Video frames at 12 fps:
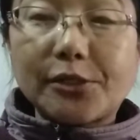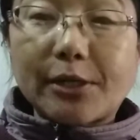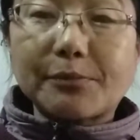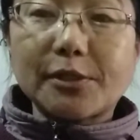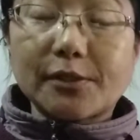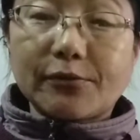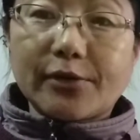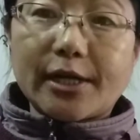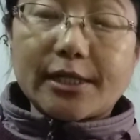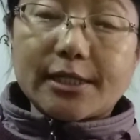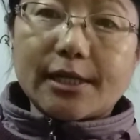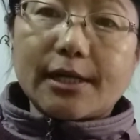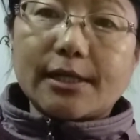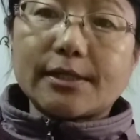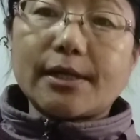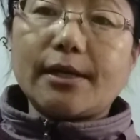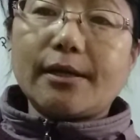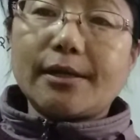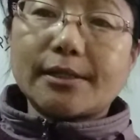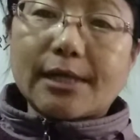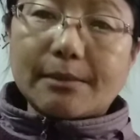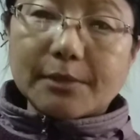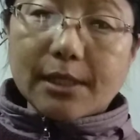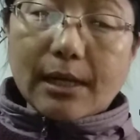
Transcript: chapters of grade 10 SEE exams.